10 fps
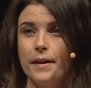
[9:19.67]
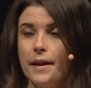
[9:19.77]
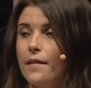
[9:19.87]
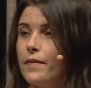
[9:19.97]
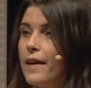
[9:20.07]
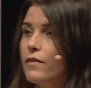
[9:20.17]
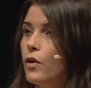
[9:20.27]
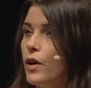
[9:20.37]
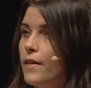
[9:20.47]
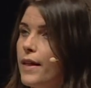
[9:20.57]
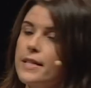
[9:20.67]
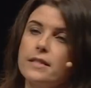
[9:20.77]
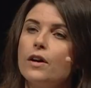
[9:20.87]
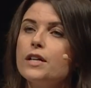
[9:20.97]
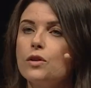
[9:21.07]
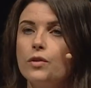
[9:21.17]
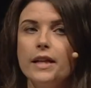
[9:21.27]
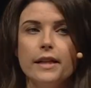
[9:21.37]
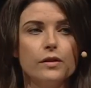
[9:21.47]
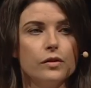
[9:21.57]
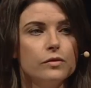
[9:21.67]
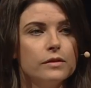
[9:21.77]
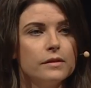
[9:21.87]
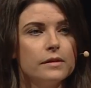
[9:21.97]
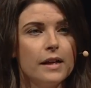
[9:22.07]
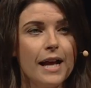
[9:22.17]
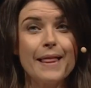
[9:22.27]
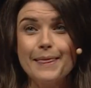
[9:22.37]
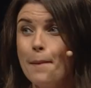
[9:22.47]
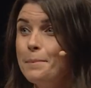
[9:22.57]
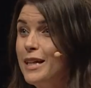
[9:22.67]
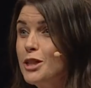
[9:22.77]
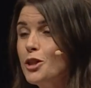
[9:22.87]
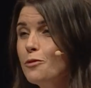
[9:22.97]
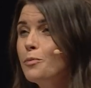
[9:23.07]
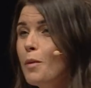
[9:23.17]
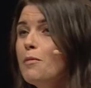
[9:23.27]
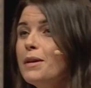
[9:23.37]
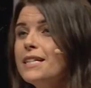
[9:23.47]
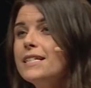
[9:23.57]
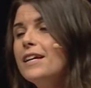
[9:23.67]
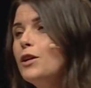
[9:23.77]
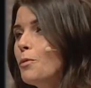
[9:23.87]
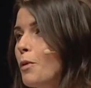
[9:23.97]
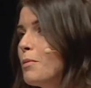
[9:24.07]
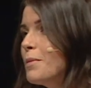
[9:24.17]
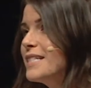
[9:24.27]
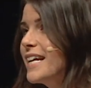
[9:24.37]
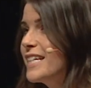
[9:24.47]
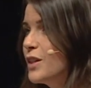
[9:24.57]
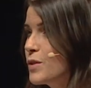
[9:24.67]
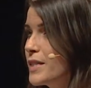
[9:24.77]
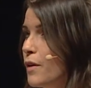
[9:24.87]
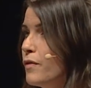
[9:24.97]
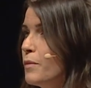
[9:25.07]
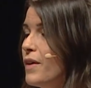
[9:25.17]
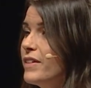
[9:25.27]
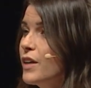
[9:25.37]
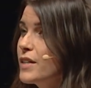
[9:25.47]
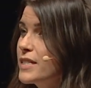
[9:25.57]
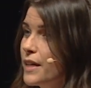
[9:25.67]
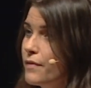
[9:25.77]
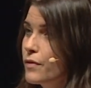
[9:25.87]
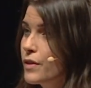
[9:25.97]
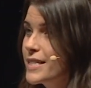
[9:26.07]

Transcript: If they've got their sights on Eagle, that means you're probably setting yourself up very nicely for a